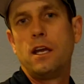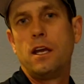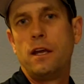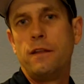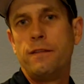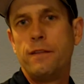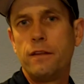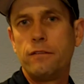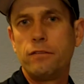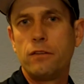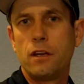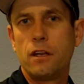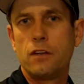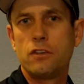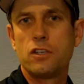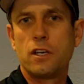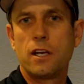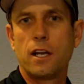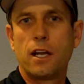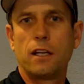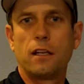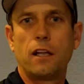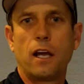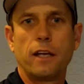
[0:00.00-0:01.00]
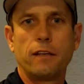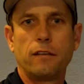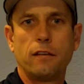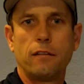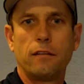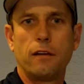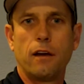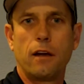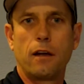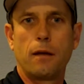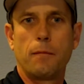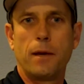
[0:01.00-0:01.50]
In this edition, I'd like to
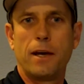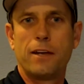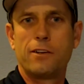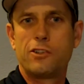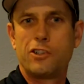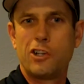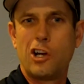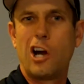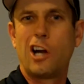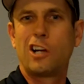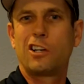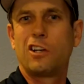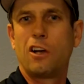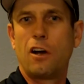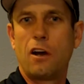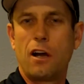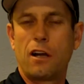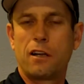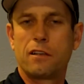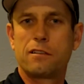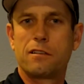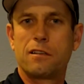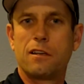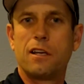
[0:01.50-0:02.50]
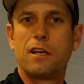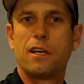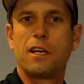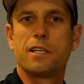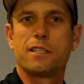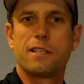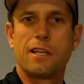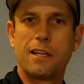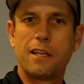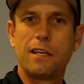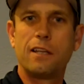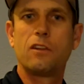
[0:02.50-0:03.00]
talk about chalk talks,
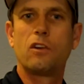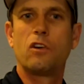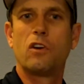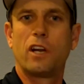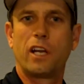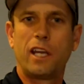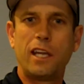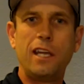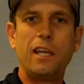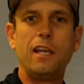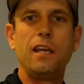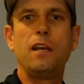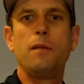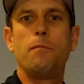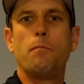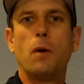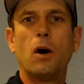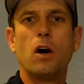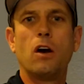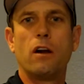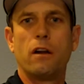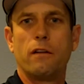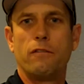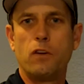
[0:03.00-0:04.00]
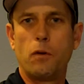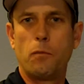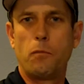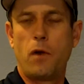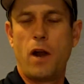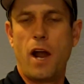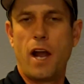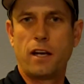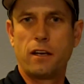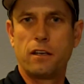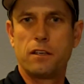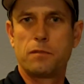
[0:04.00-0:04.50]
because I think they're a key part of your
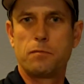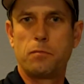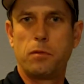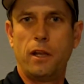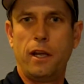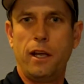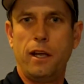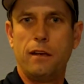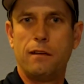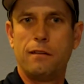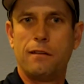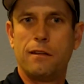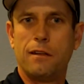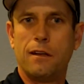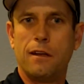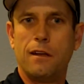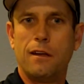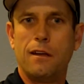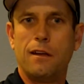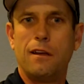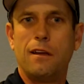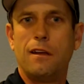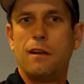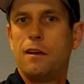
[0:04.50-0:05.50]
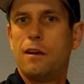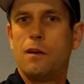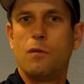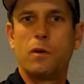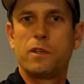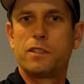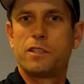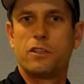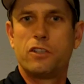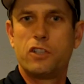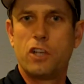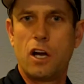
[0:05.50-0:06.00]
practice plan. Now,
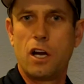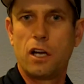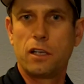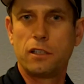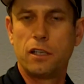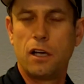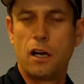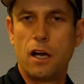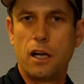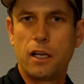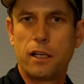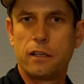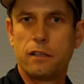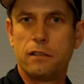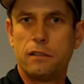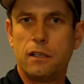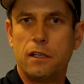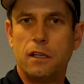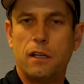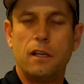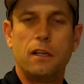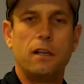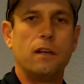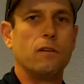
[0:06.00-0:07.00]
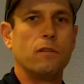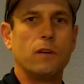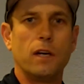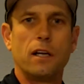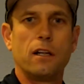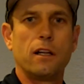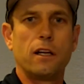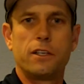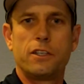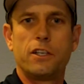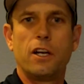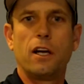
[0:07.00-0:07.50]
what's a chalk talk?
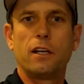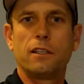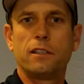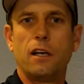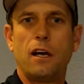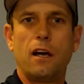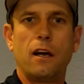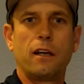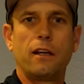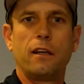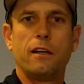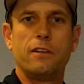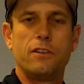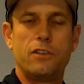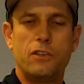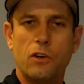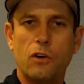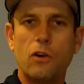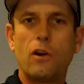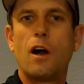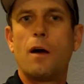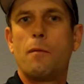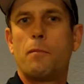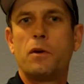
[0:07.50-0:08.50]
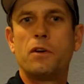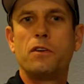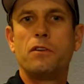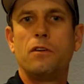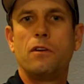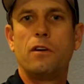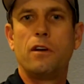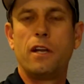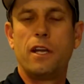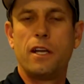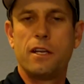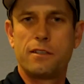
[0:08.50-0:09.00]
Well, a chalk talk is your
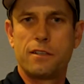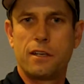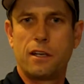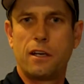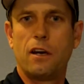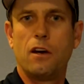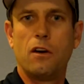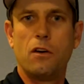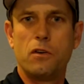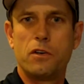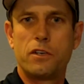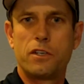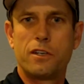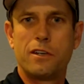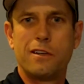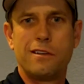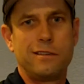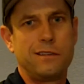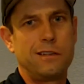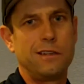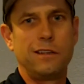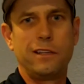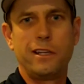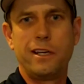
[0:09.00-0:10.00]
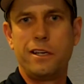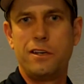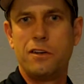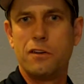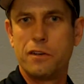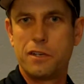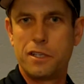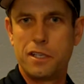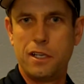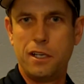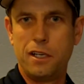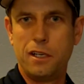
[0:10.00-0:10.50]
opportunity as a coach to lead your
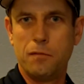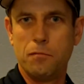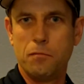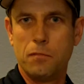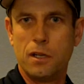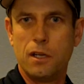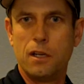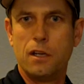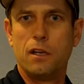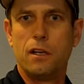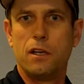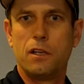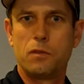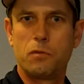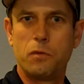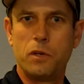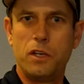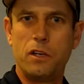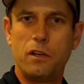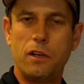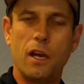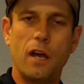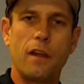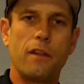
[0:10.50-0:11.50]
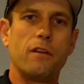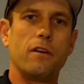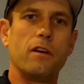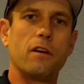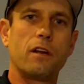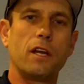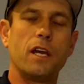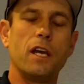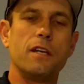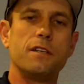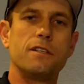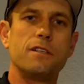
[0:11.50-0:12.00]
team. It's when you gather your
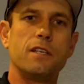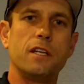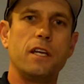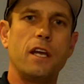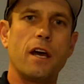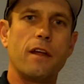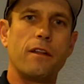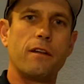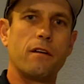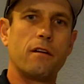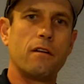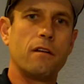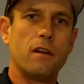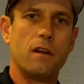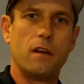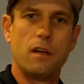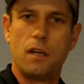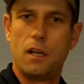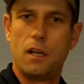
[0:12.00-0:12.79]
kids together